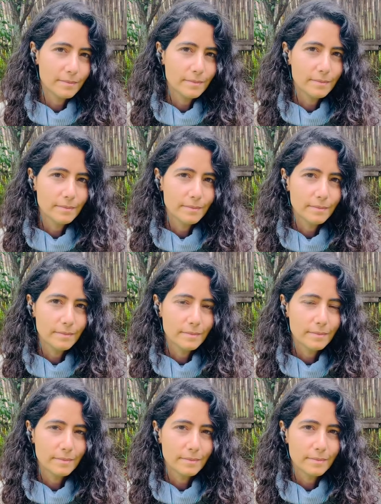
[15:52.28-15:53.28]

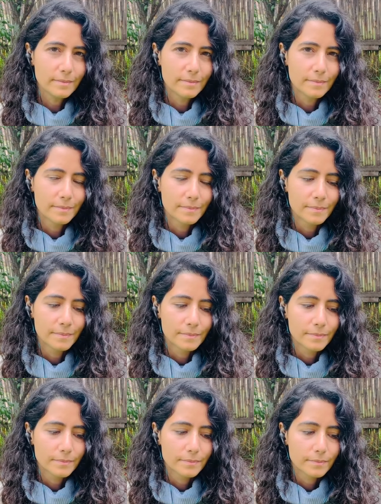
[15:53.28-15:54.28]

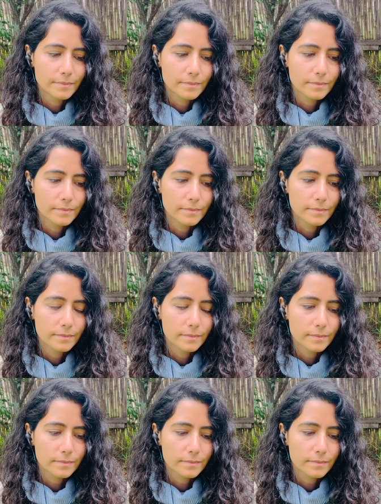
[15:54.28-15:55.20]
Nobody speaks.